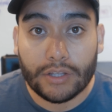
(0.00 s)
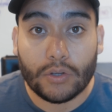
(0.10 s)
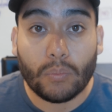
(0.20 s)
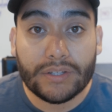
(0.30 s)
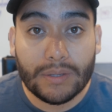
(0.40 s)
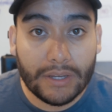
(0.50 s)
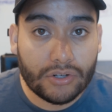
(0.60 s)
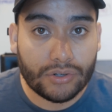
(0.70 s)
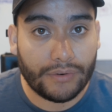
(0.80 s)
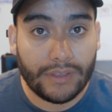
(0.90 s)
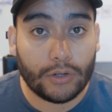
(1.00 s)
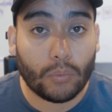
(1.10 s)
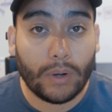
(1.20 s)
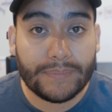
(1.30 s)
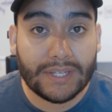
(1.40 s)
You want to make sure that your
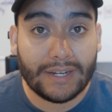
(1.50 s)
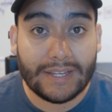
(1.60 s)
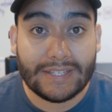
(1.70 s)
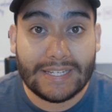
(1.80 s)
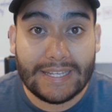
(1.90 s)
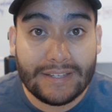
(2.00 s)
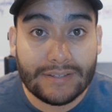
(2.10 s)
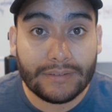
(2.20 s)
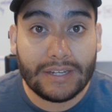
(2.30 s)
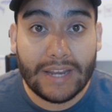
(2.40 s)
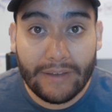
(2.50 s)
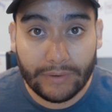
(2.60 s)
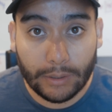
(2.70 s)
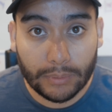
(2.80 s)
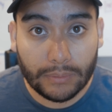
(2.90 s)
website is easily
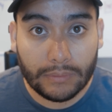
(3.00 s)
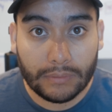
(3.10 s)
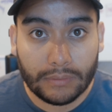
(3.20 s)
navigable.